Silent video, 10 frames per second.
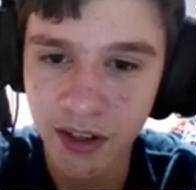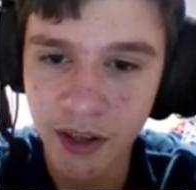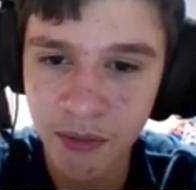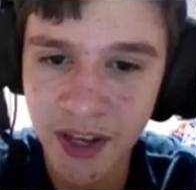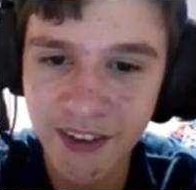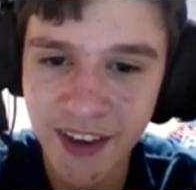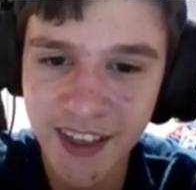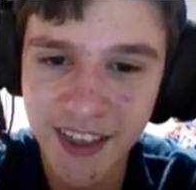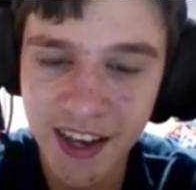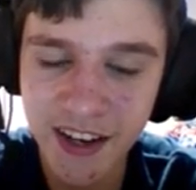But
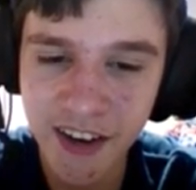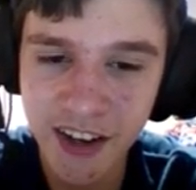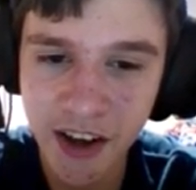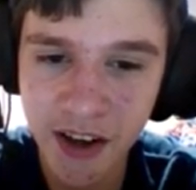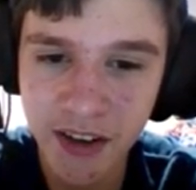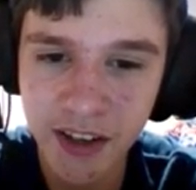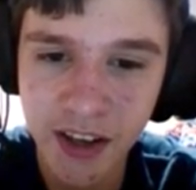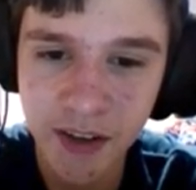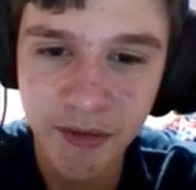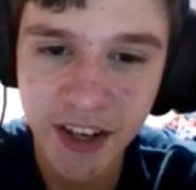anyways, I know I not
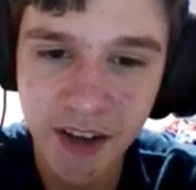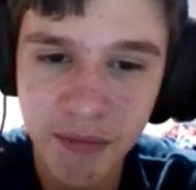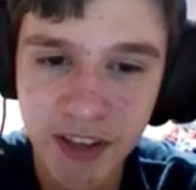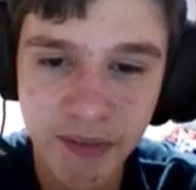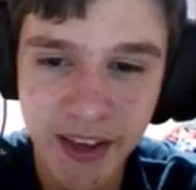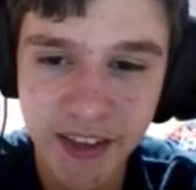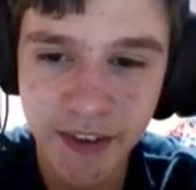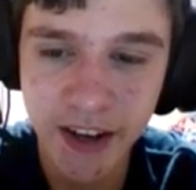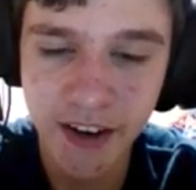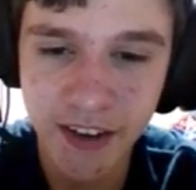might not be the best
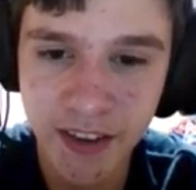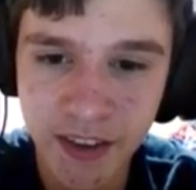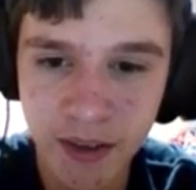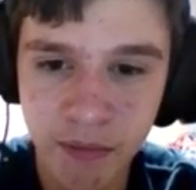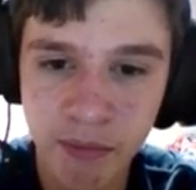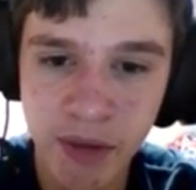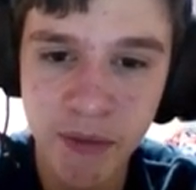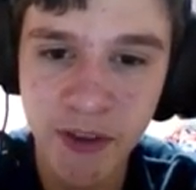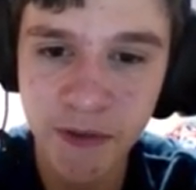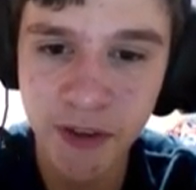fighter on the team, but I'm
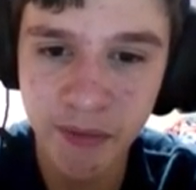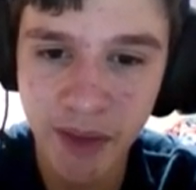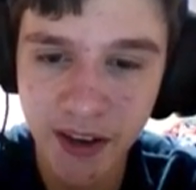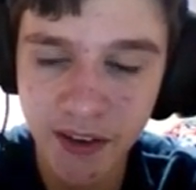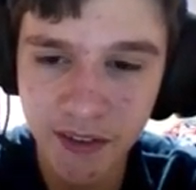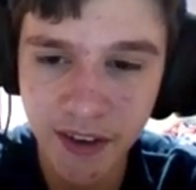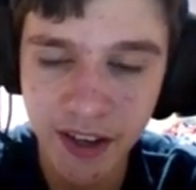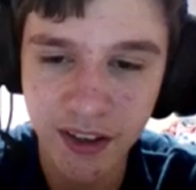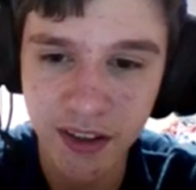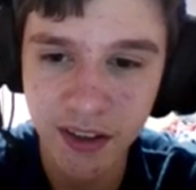useful in my own way.
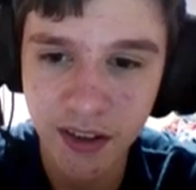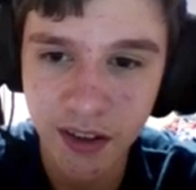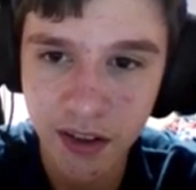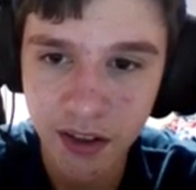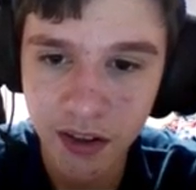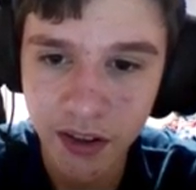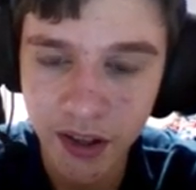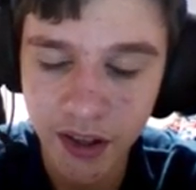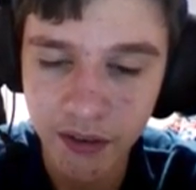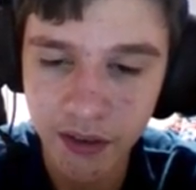
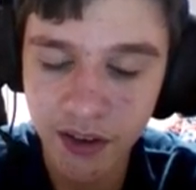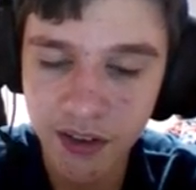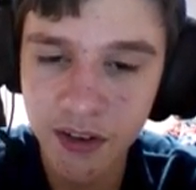We couldn't do